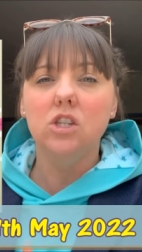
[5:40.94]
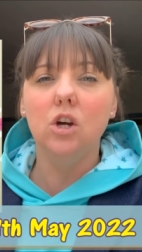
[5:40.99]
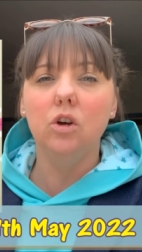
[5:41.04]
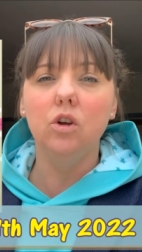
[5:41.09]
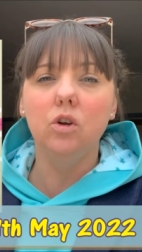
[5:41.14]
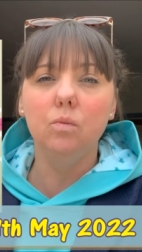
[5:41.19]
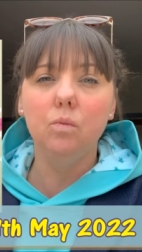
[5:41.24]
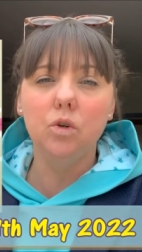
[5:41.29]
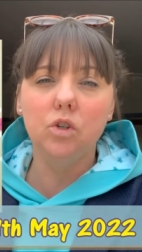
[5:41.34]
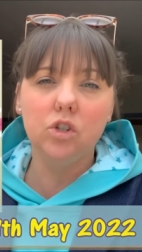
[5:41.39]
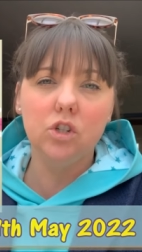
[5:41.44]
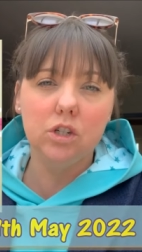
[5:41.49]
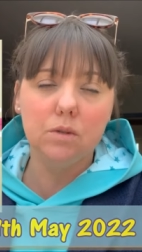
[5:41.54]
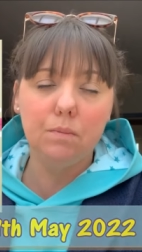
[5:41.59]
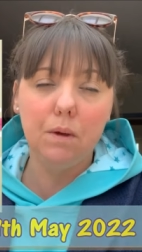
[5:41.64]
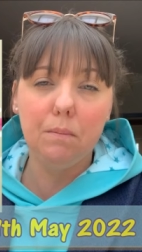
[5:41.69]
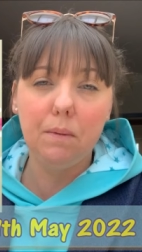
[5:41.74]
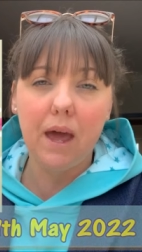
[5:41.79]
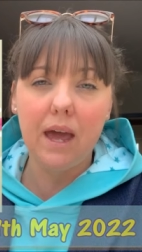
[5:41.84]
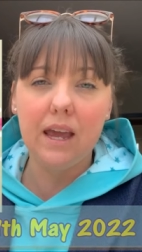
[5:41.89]
So you would just
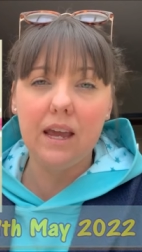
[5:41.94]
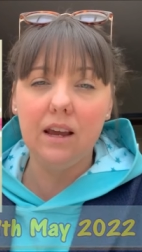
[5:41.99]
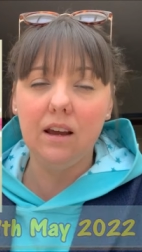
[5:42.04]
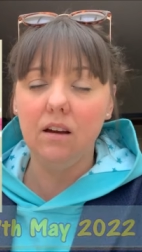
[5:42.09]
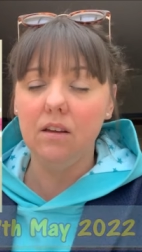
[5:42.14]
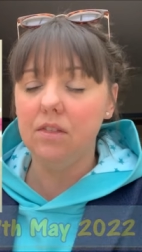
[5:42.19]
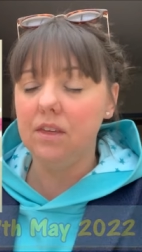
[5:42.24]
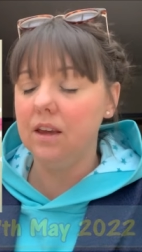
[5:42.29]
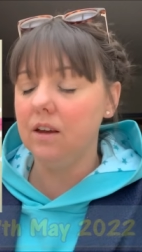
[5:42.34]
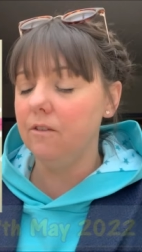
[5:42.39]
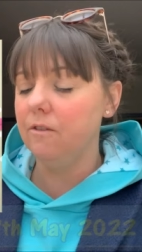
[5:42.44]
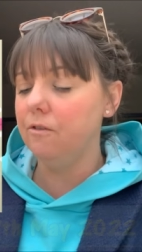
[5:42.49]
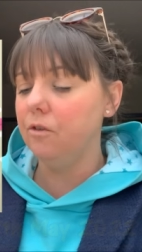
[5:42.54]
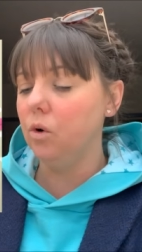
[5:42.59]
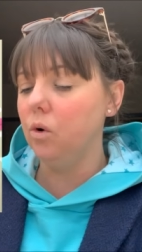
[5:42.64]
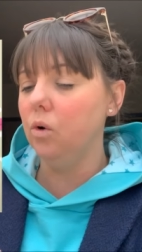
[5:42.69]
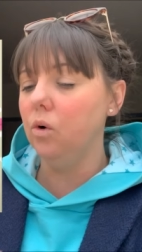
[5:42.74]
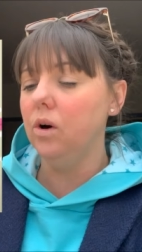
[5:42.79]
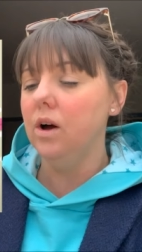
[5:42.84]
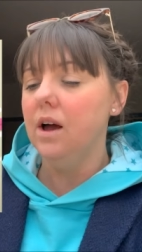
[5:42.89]
be paying, I think,
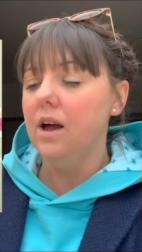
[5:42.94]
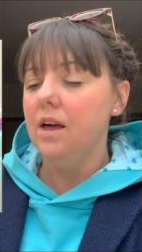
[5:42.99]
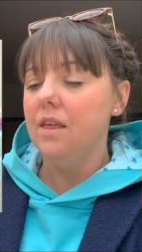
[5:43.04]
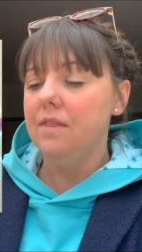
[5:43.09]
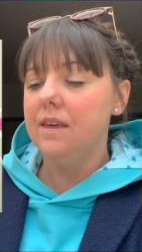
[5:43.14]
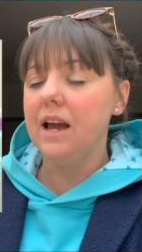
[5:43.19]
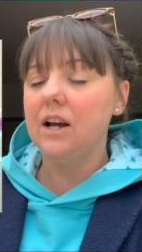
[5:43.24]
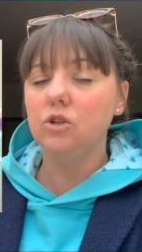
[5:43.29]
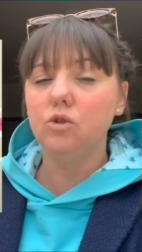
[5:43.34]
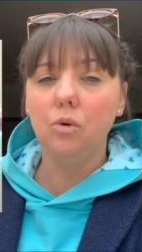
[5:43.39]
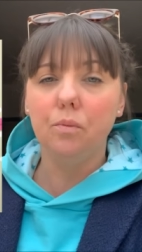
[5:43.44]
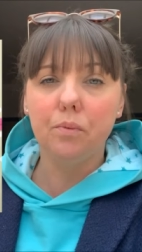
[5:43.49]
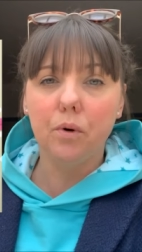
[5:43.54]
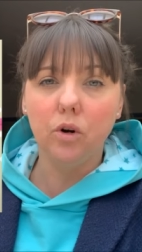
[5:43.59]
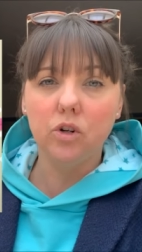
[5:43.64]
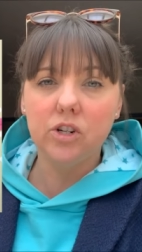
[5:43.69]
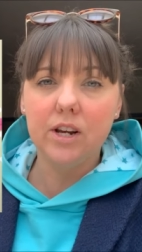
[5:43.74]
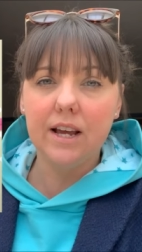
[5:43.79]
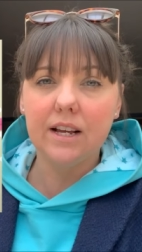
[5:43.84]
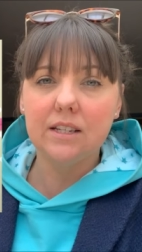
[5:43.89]
for the actual
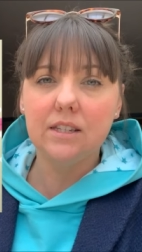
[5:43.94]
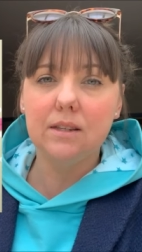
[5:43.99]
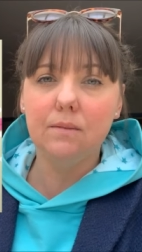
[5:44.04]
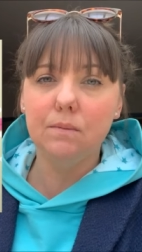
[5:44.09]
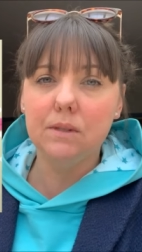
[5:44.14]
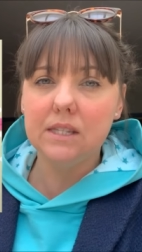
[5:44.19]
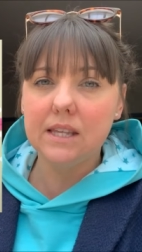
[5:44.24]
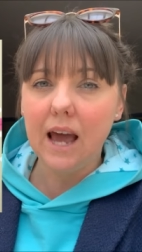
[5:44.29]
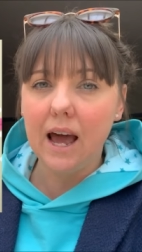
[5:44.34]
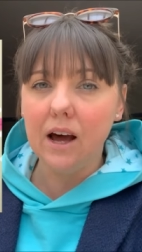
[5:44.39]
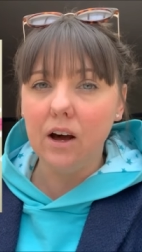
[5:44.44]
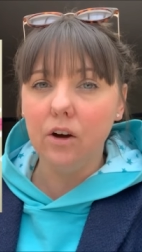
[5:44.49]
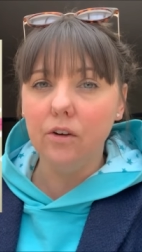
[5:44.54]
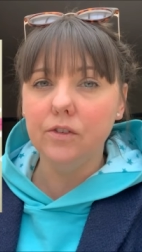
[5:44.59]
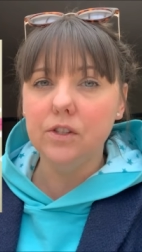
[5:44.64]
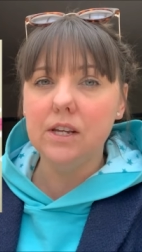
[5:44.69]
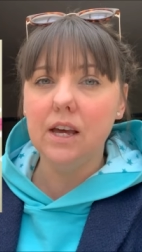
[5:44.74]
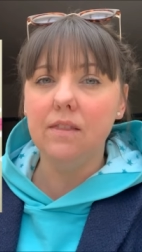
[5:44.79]
projects themselves.